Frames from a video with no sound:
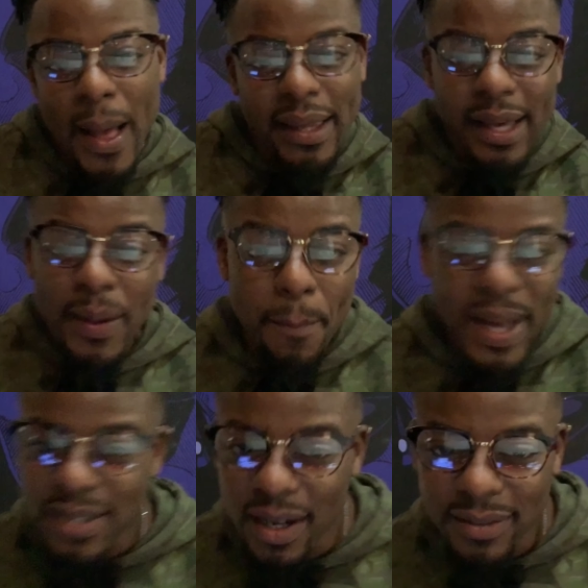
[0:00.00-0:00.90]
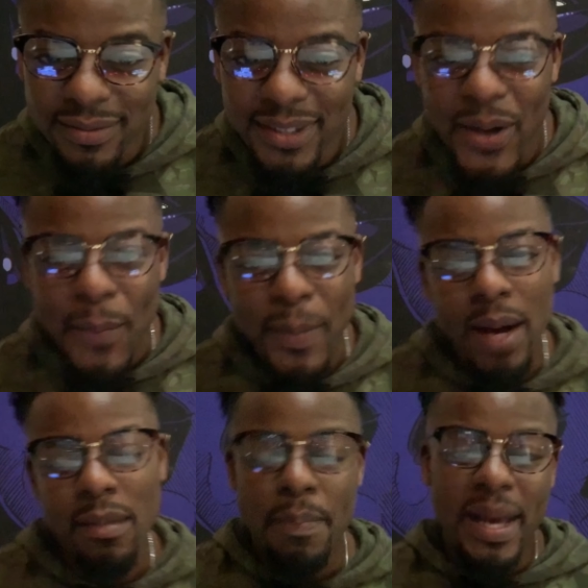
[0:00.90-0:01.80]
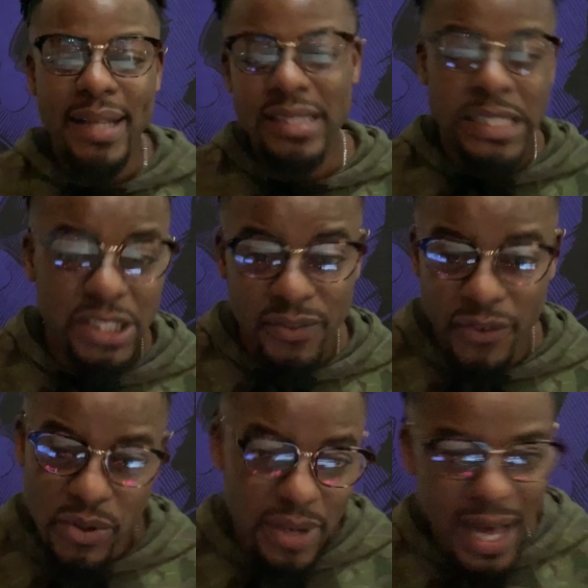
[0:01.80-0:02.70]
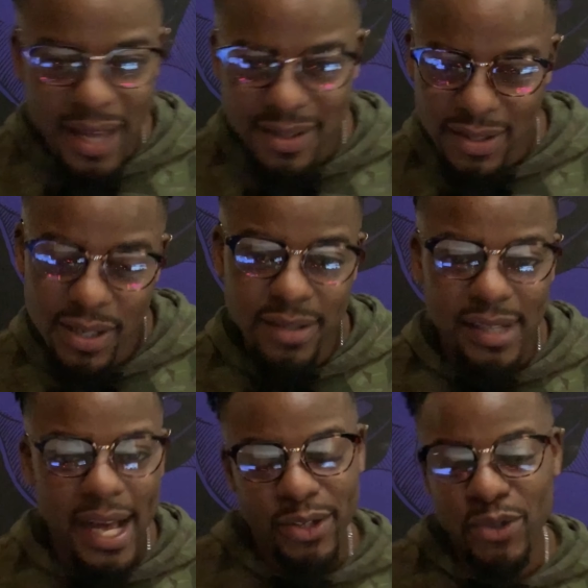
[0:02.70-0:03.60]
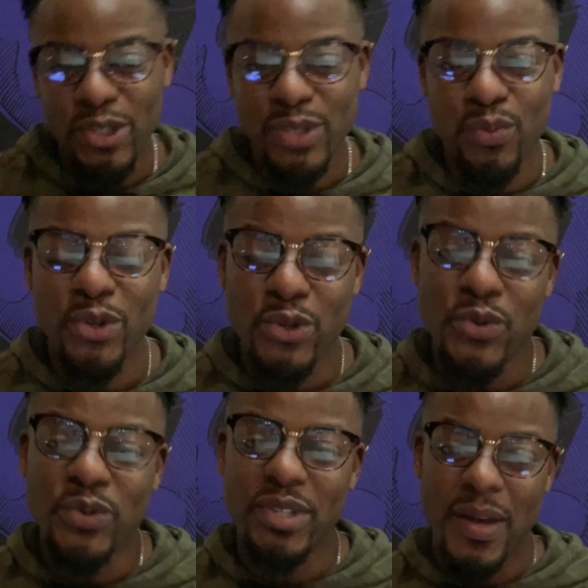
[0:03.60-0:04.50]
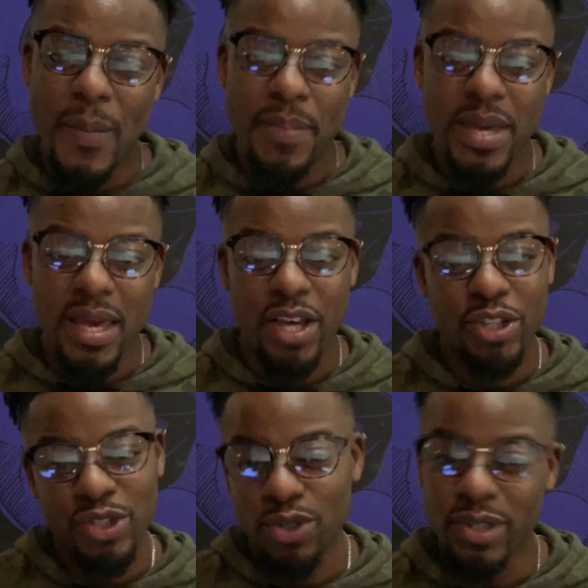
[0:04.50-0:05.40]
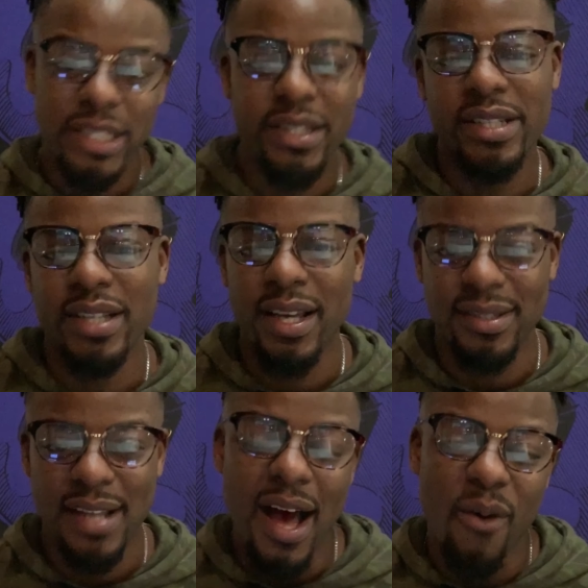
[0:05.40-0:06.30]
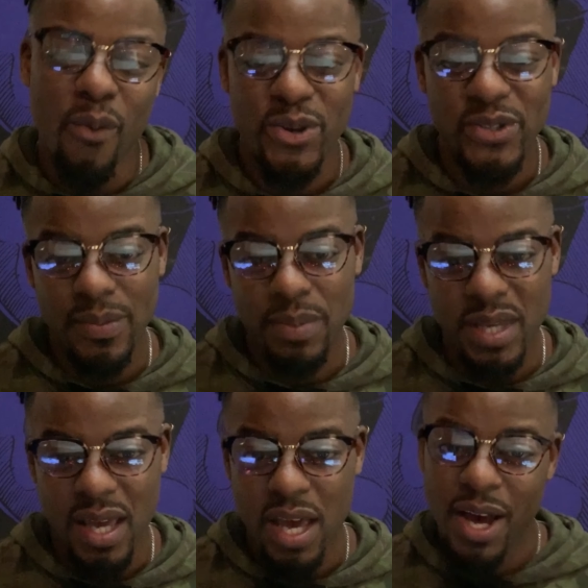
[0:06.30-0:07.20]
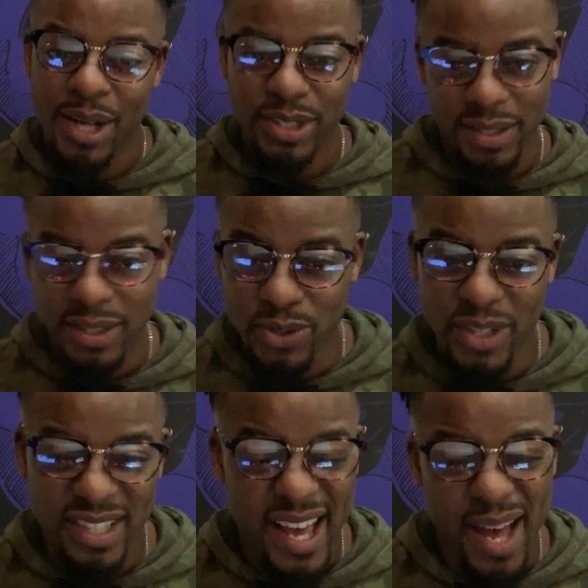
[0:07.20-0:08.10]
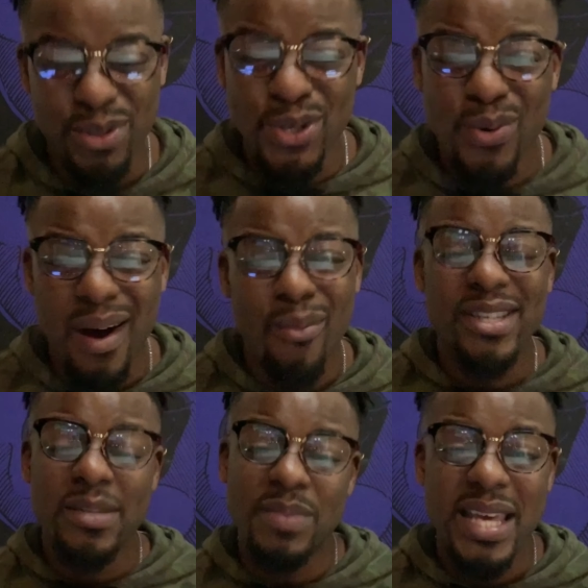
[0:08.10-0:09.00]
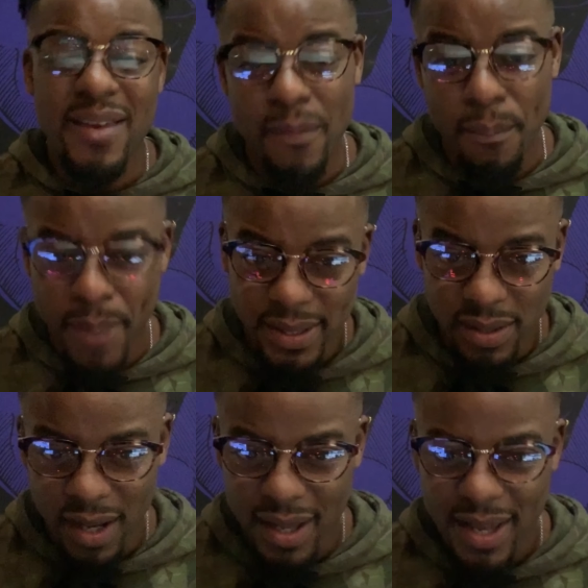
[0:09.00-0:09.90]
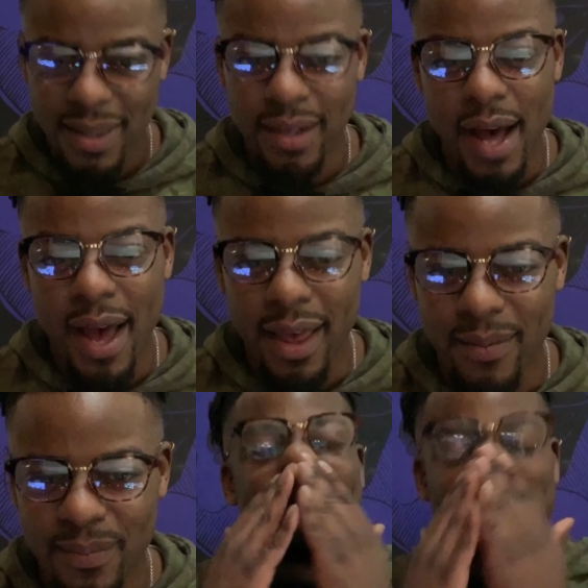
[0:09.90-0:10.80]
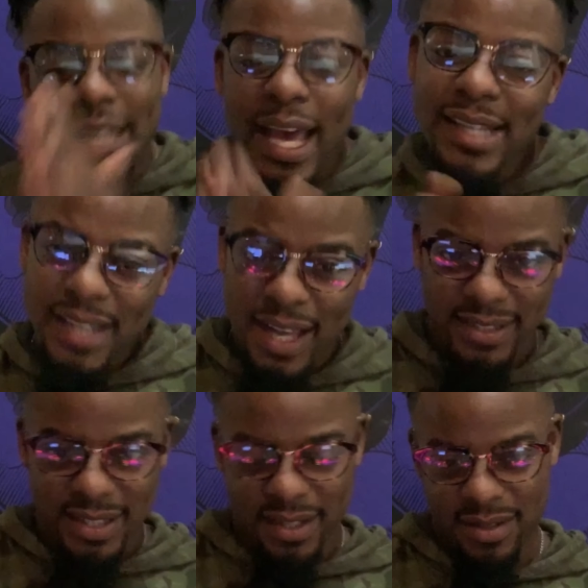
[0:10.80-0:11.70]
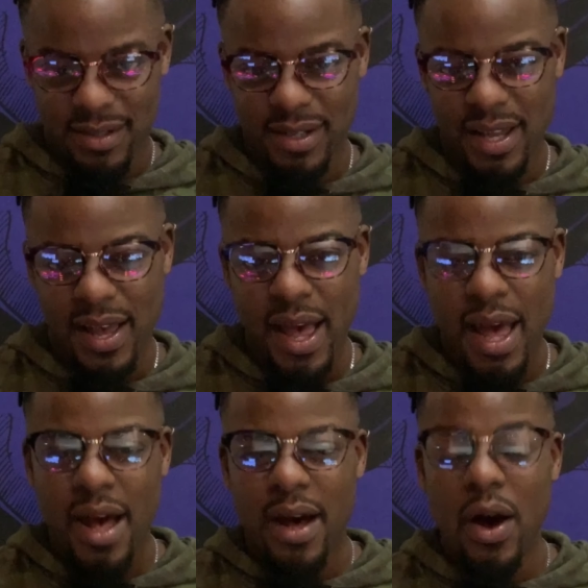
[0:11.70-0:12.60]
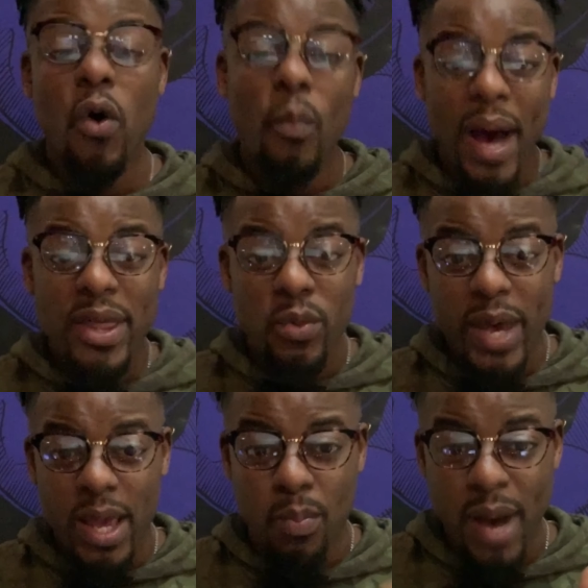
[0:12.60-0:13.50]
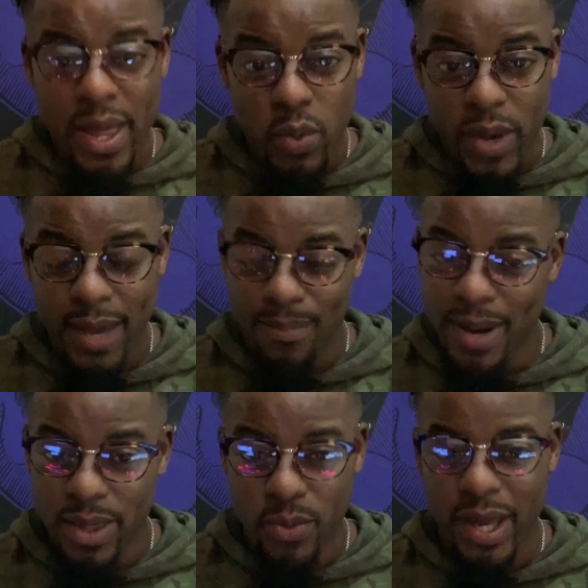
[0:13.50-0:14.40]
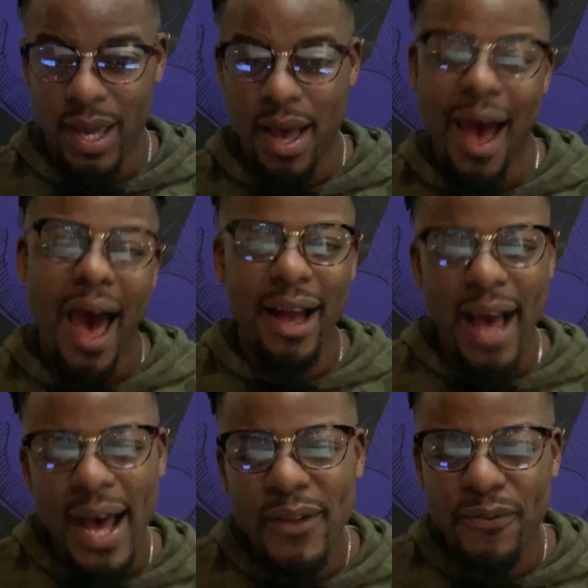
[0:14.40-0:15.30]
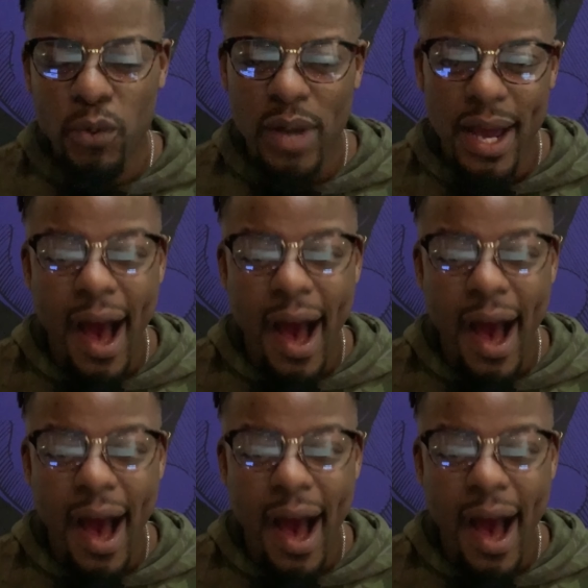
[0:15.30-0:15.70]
get it better, become a better teacher for you guys, because I don't just want you to be shoddy DJs. Like, I want you to be just as good as I am. Do you know what? I want you to be even better than I am. Today's lesson. Oh, by the way, I kind of feel like